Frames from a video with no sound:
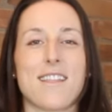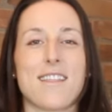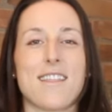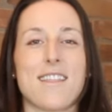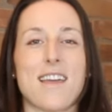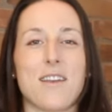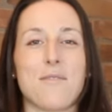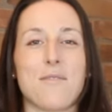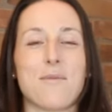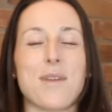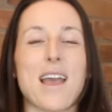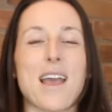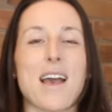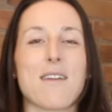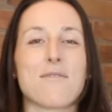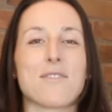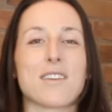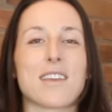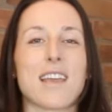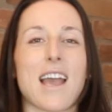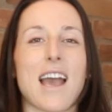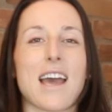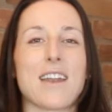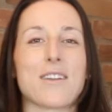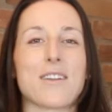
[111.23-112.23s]
Then we have
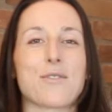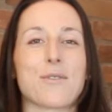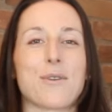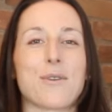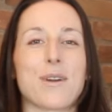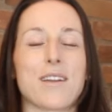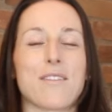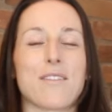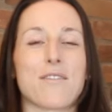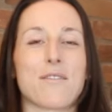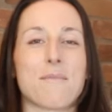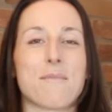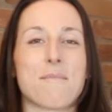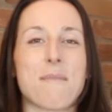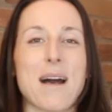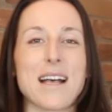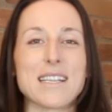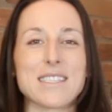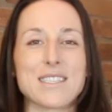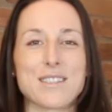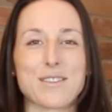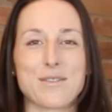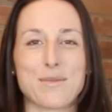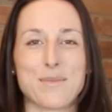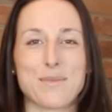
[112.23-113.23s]
the category of
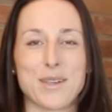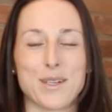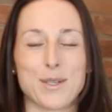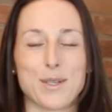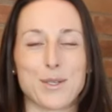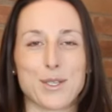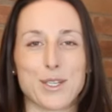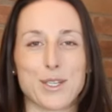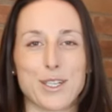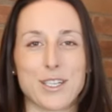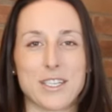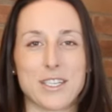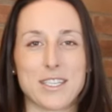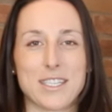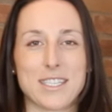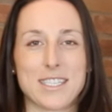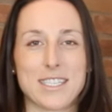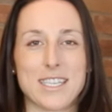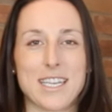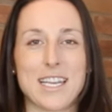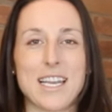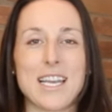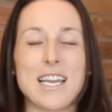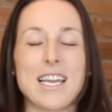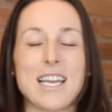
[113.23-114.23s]
muscle
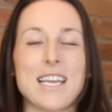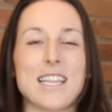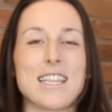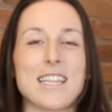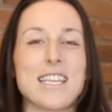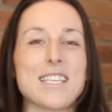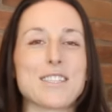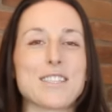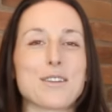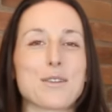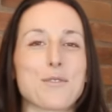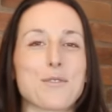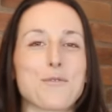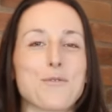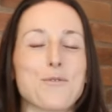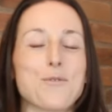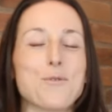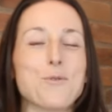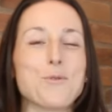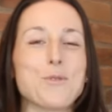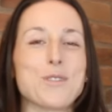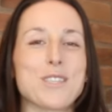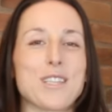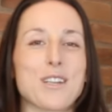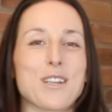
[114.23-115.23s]
builders. These are the
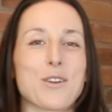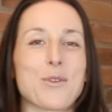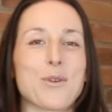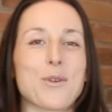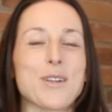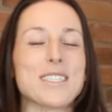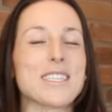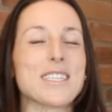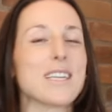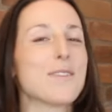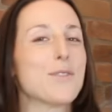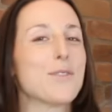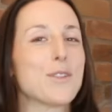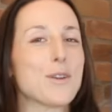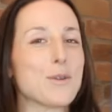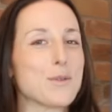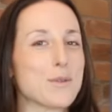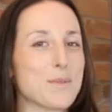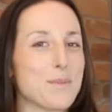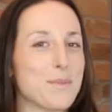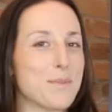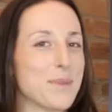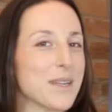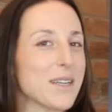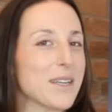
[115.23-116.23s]
foods that are going to give you
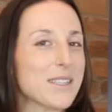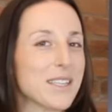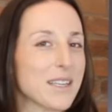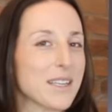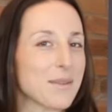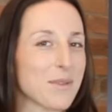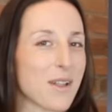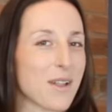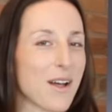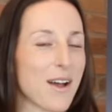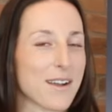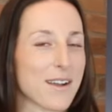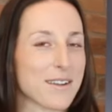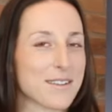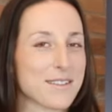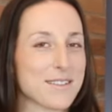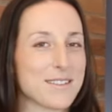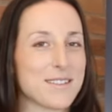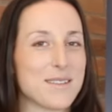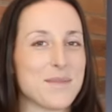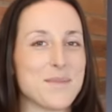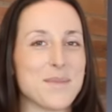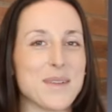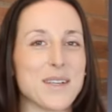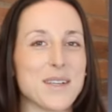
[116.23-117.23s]
those building blocks
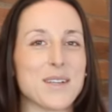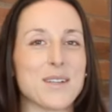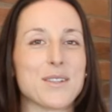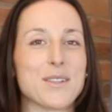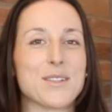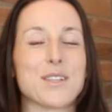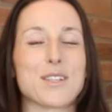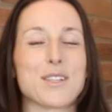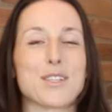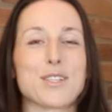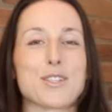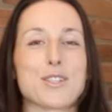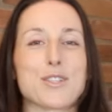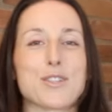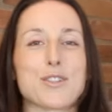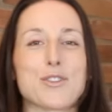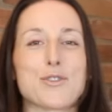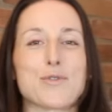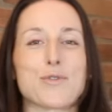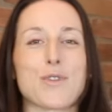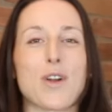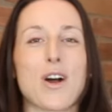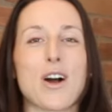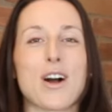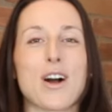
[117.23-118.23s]
to build
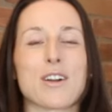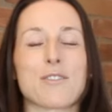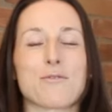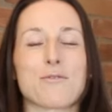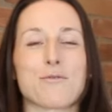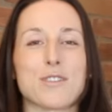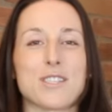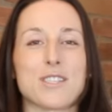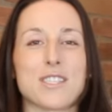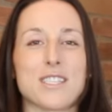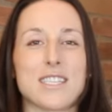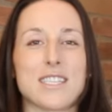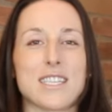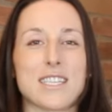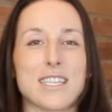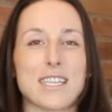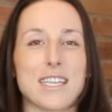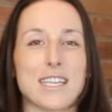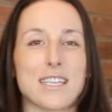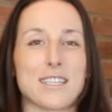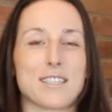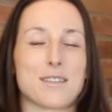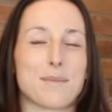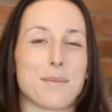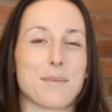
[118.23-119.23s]
strong,
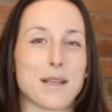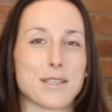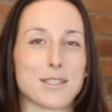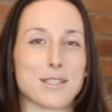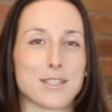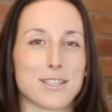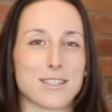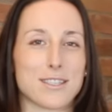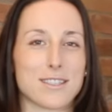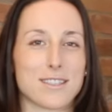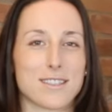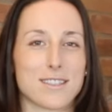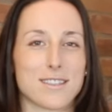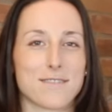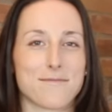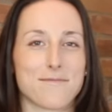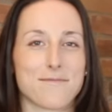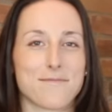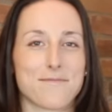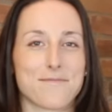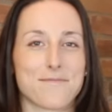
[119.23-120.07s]
resilient muscles.